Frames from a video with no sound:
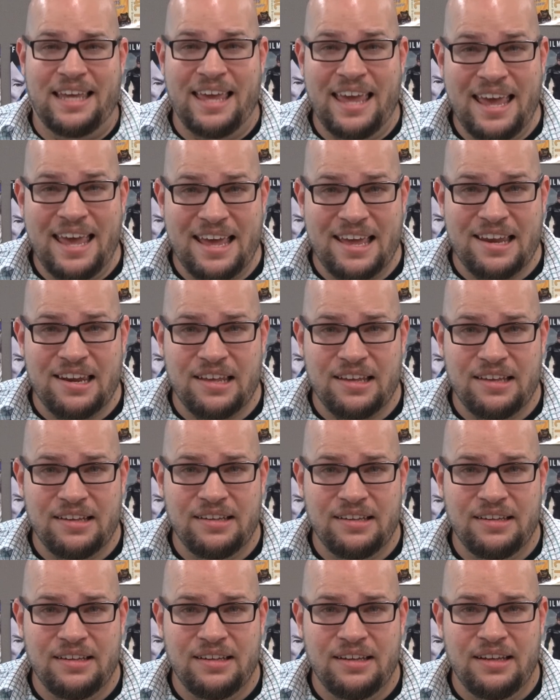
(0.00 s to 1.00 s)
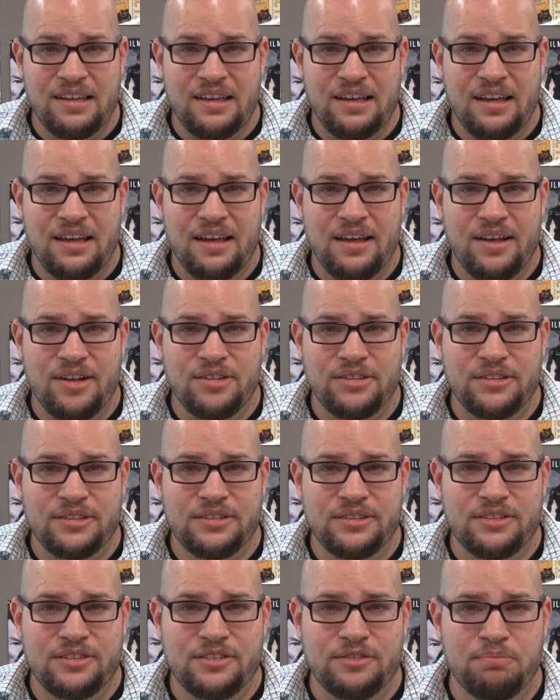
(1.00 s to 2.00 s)
kid.
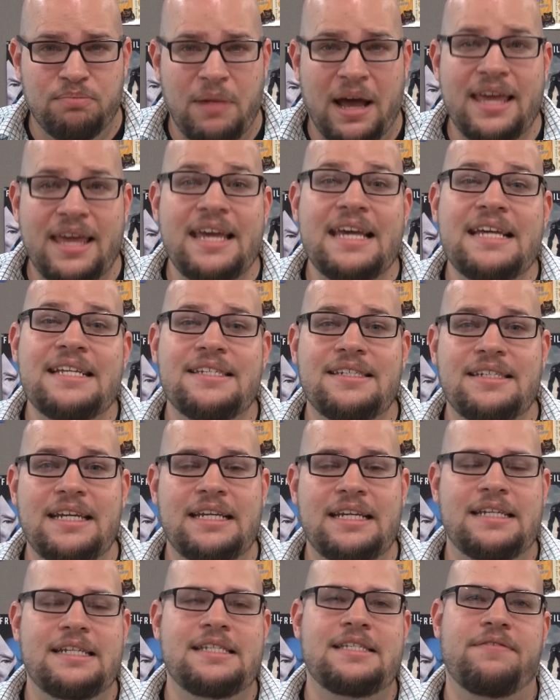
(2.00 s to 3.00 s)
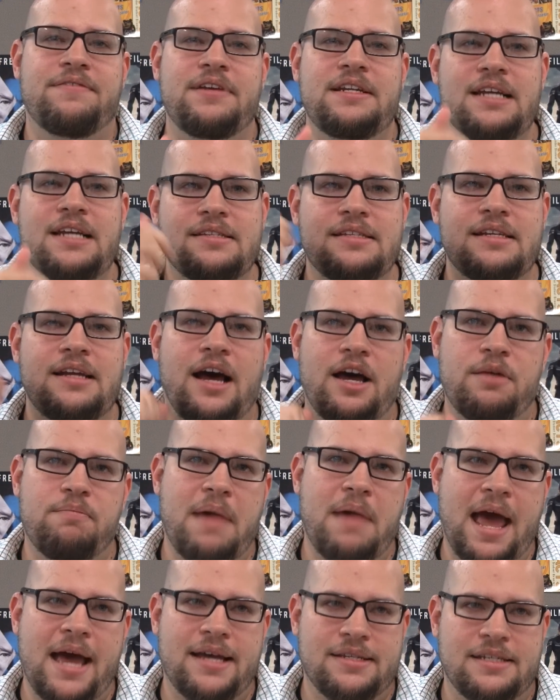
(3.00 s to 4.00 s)
My instinct is if he doesn't
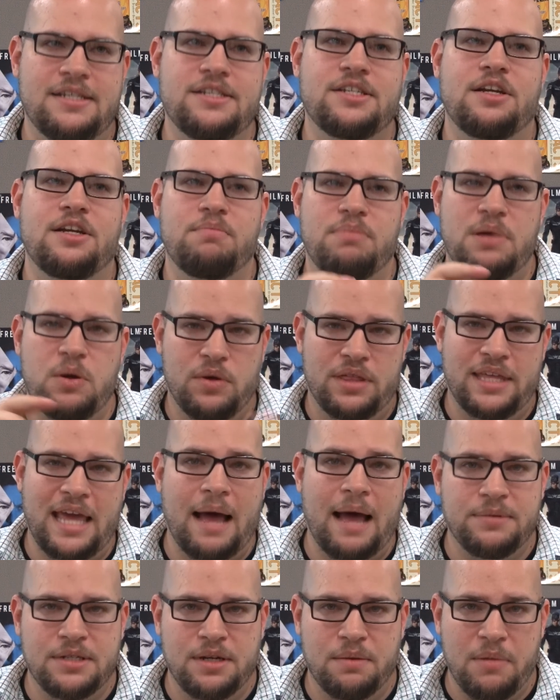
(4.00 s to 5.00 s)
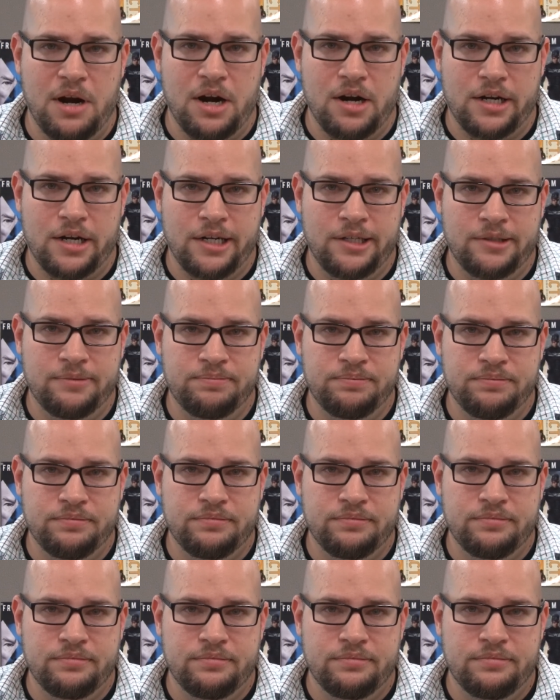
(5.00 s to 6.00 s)
unmask, he's going to be with Captain America.
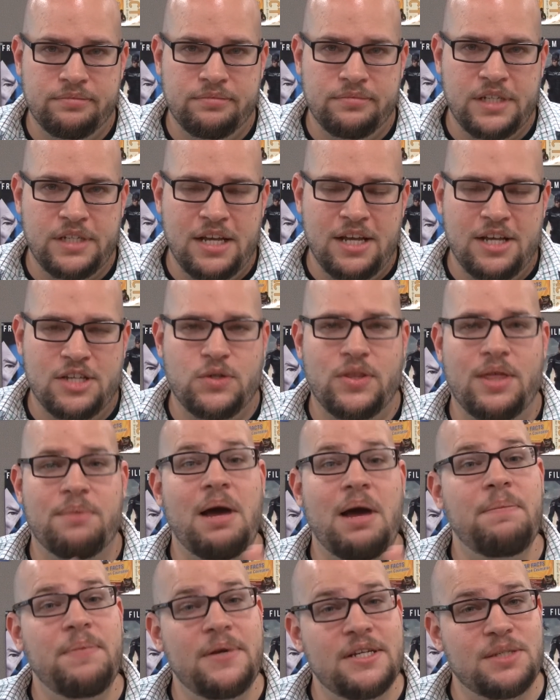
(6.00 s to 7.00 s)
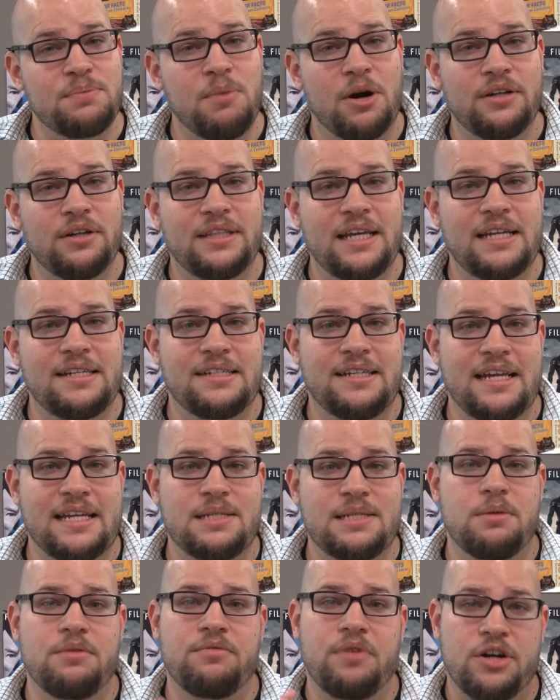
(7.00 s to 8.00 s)
So that might be a smart thing to take
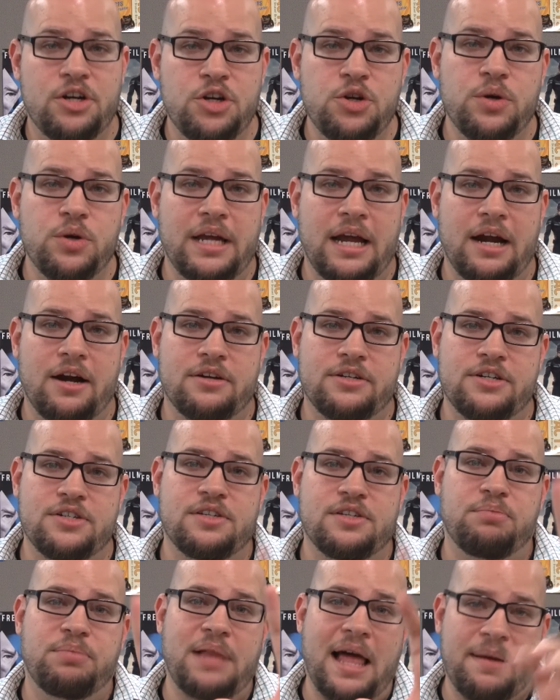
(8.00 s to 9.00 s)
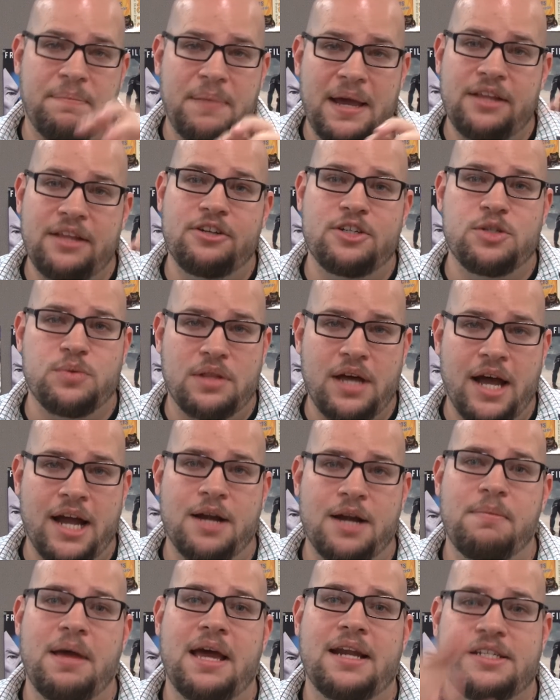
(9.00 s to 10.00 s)
some of our new characters. of Black Panther's with
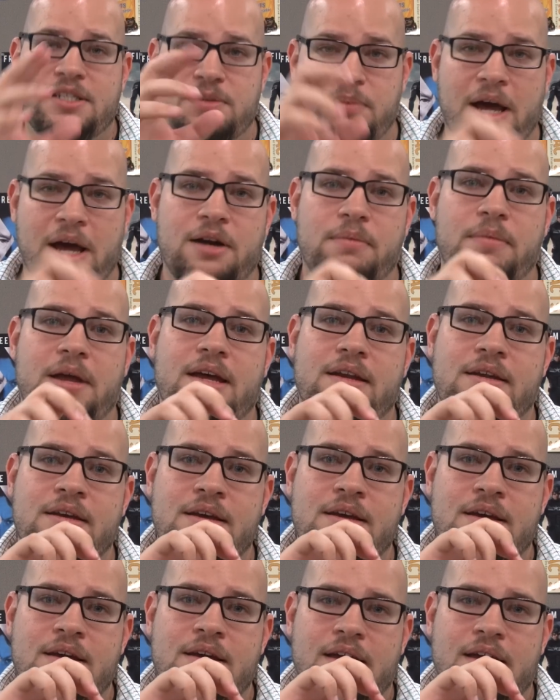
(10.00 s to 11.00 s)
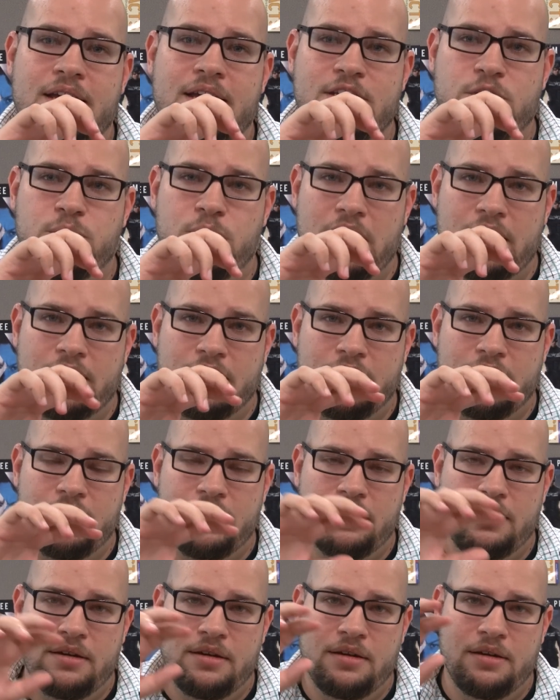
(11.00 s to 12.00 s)
Iron Man and Spider Man is with
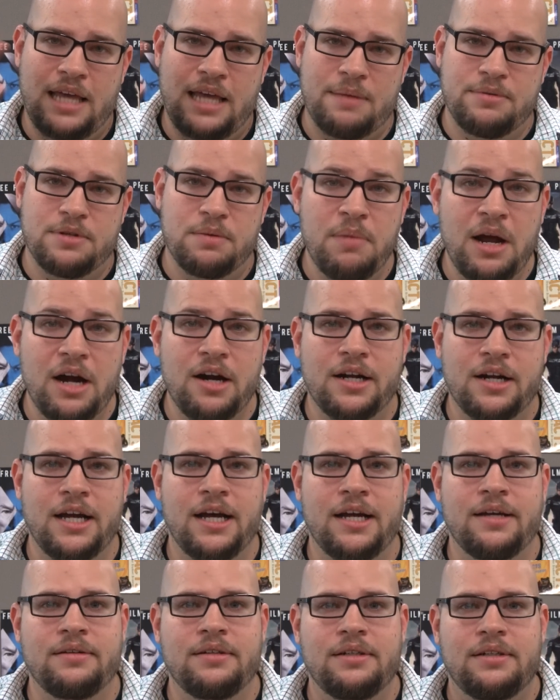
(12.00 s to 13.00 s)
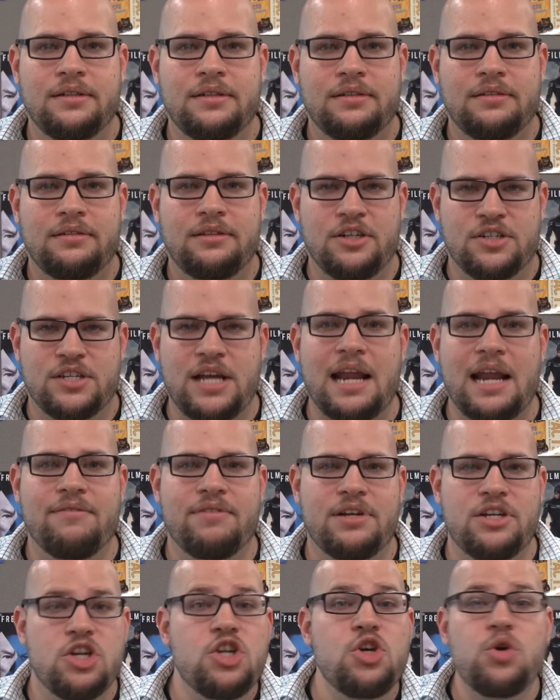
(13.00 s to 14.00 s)
Captain America, there's kind of
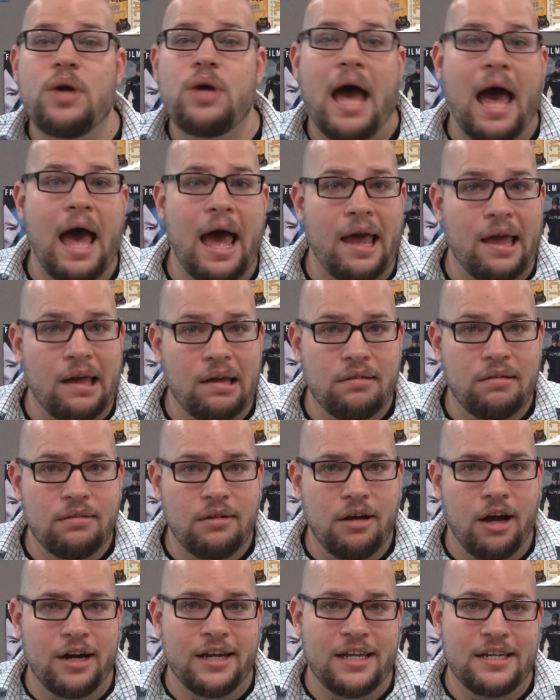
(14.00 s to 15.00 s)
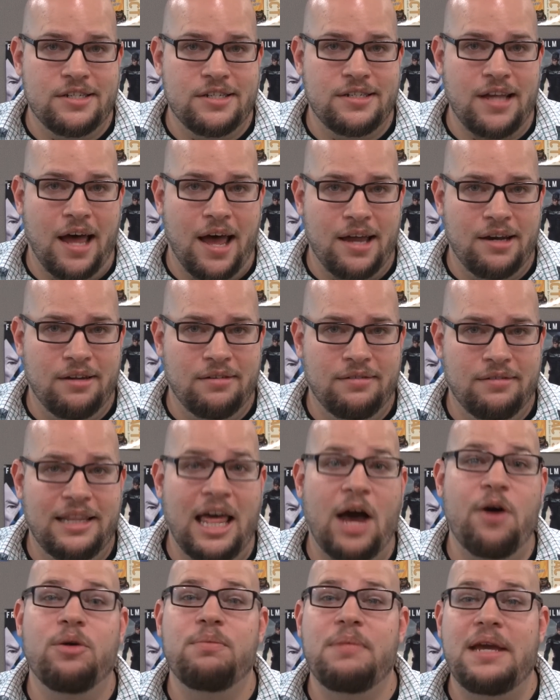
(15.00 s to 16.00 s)
a new guy on each side.
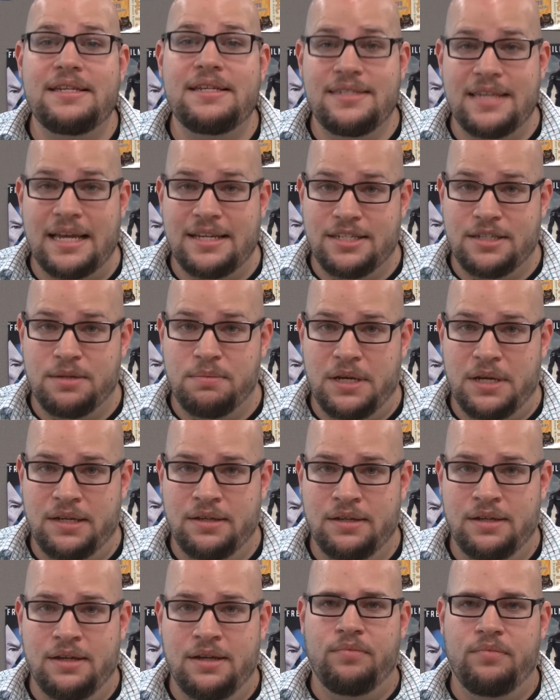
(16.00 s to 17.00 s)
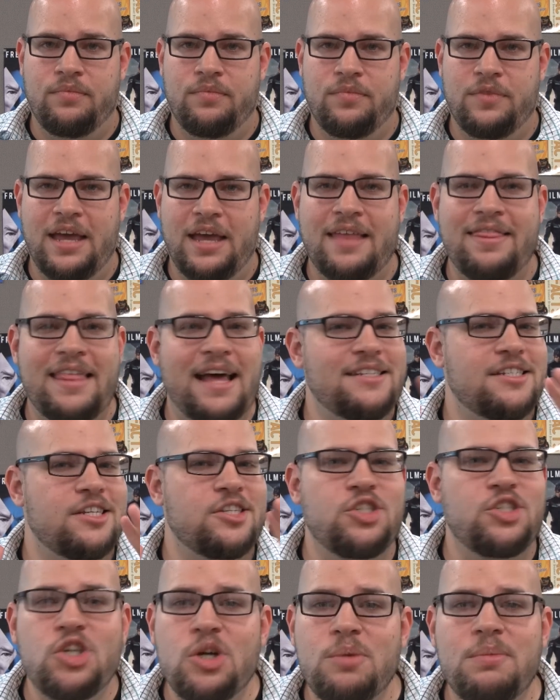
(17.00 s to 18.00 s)
That would make sense to me. And that's
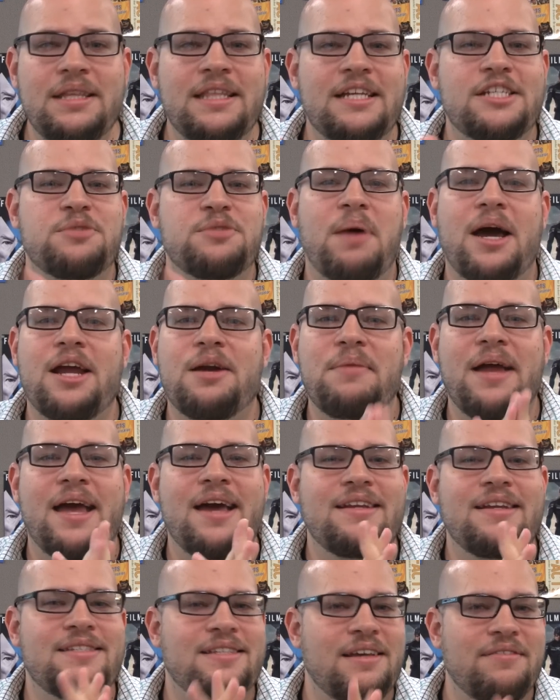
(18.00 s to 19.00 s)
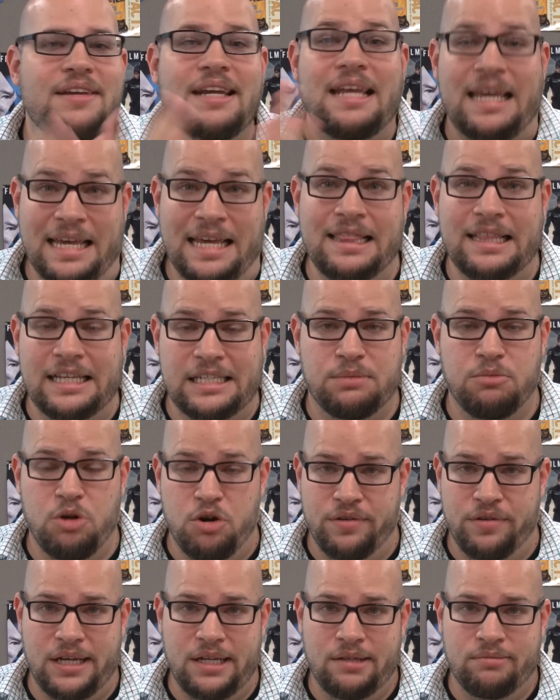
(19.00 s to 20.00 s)
assuming that Spider Man is even in this
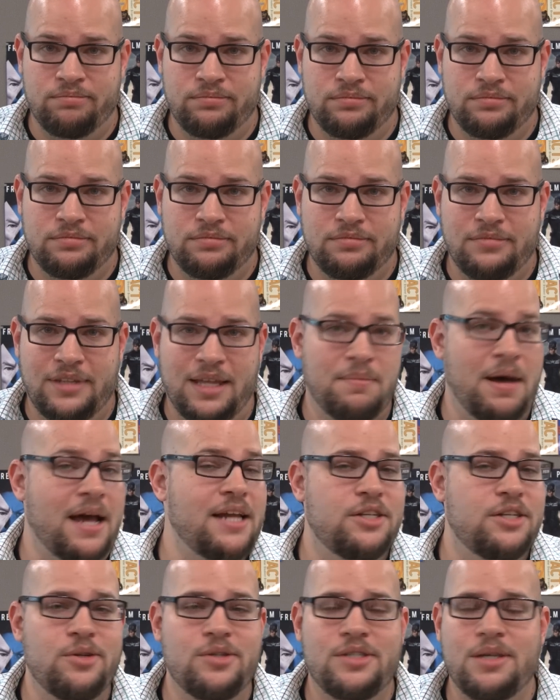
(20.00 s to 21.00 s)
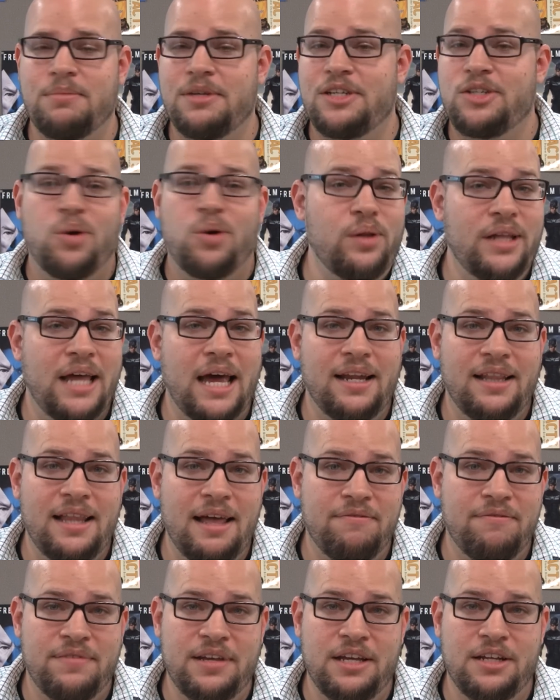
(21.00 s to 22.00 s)
movie. They might do something totally out of
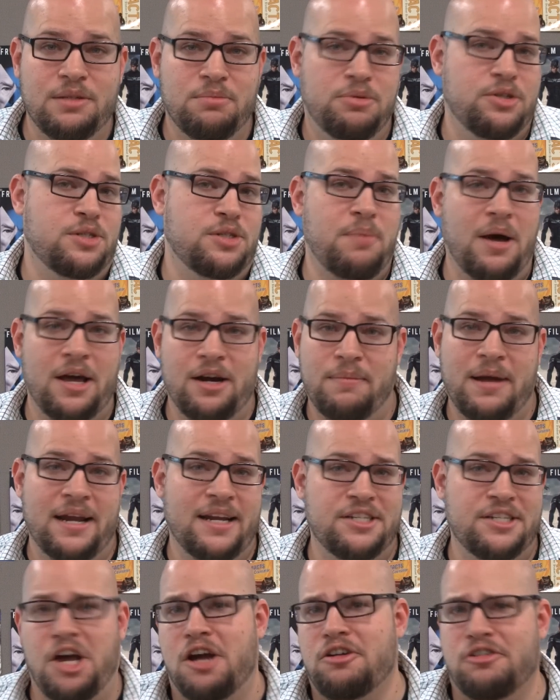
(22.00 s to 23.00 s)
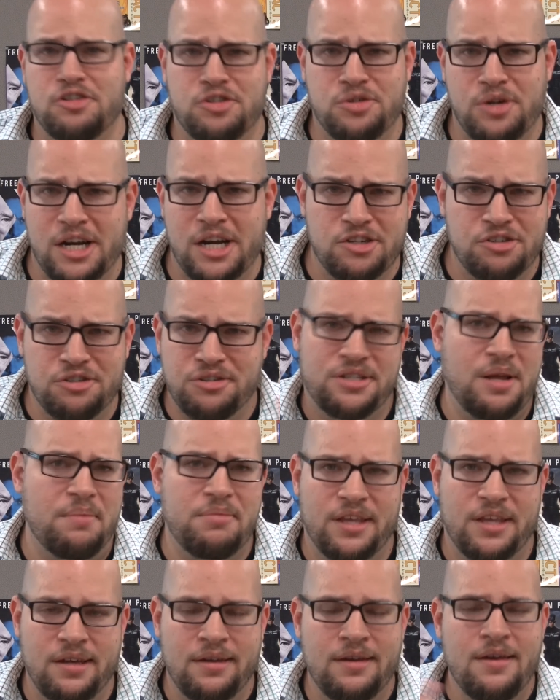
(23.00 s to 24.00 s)
left field and put Spider Man and Doctor Strange or
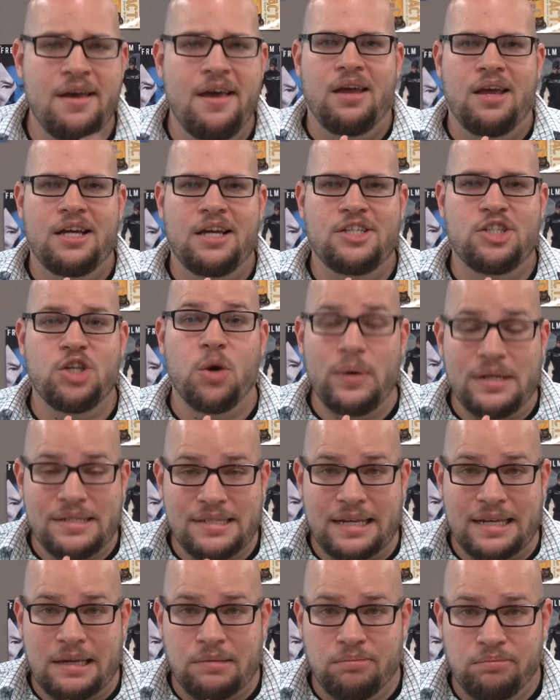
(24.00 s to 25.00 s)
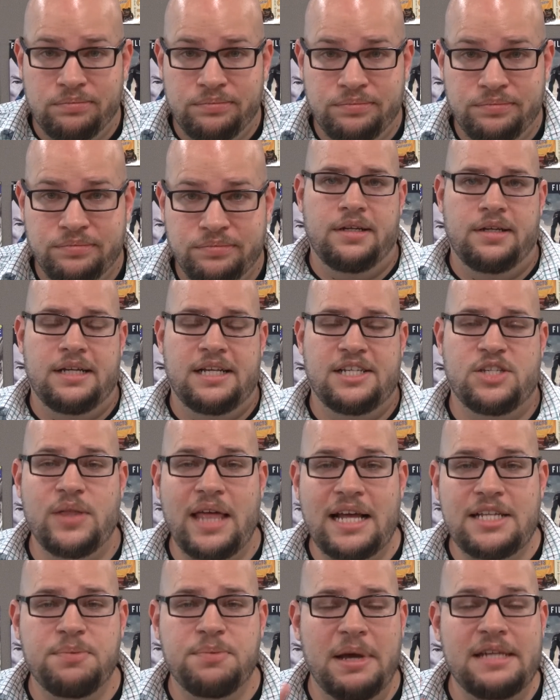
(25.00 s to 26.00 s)
something. So we'll see. So
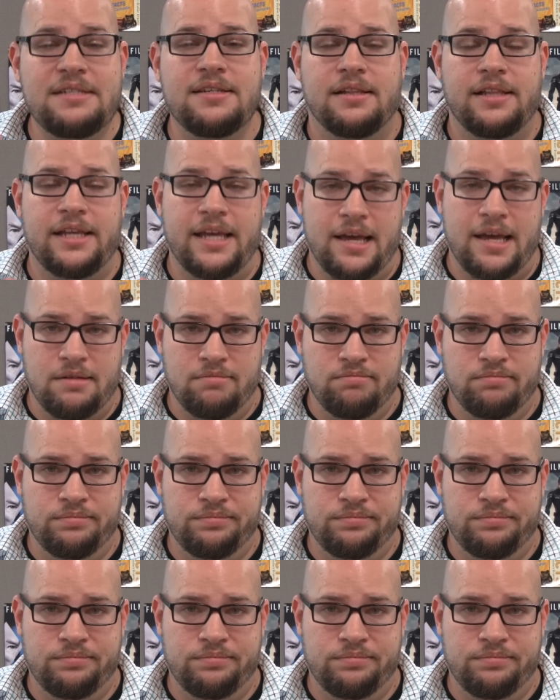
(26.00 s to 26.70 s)
that's basically it.